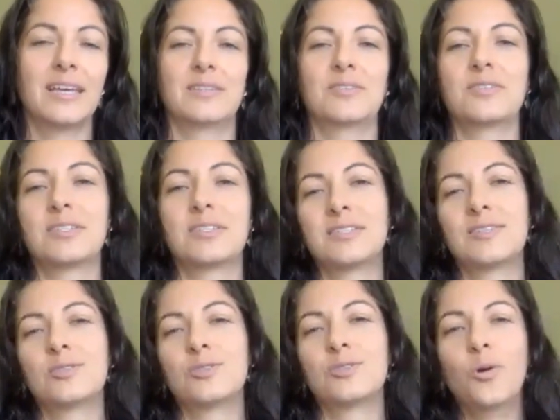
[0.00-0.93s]
And
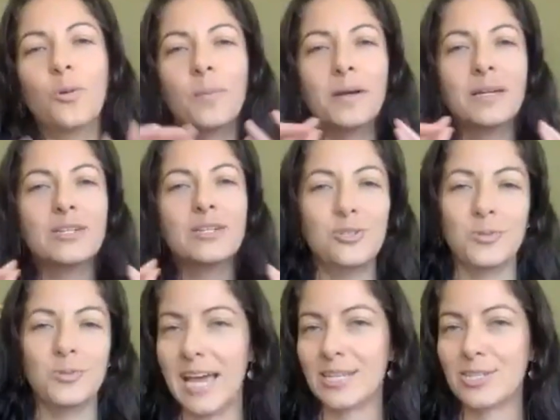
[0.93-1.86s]
there's so
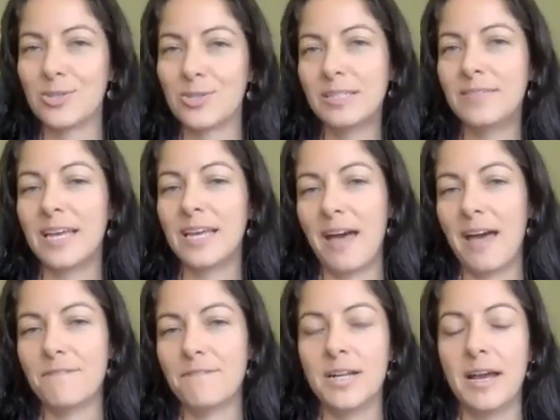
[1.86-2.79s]
much nuance
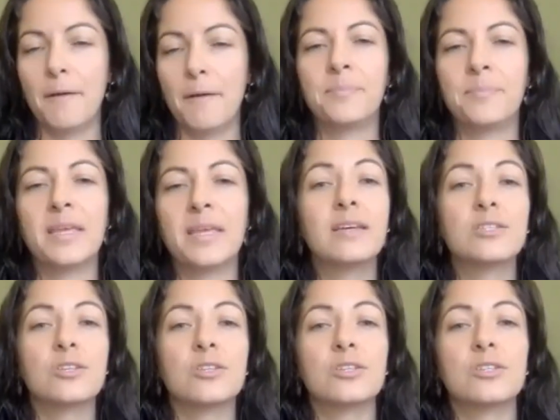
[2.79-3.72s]
in that. So I'll leave it at
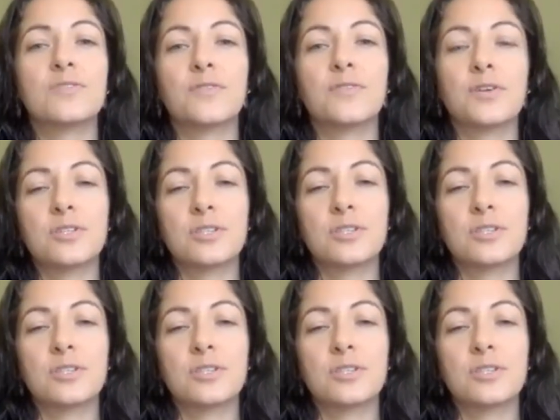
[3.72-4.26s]
that for now.